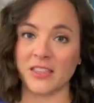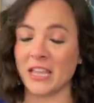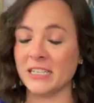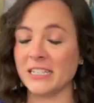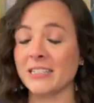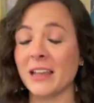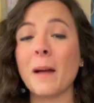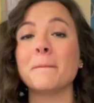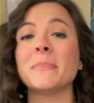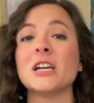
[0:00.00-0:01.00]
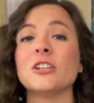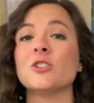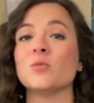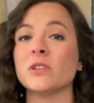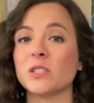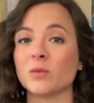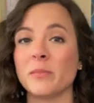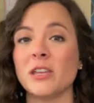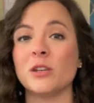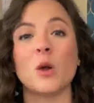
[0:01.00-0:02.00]
they did not budge with
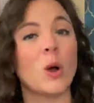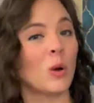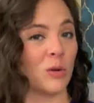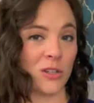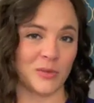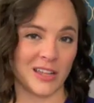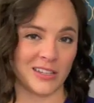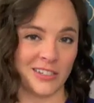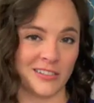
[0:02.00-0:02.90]
swimming or sweat.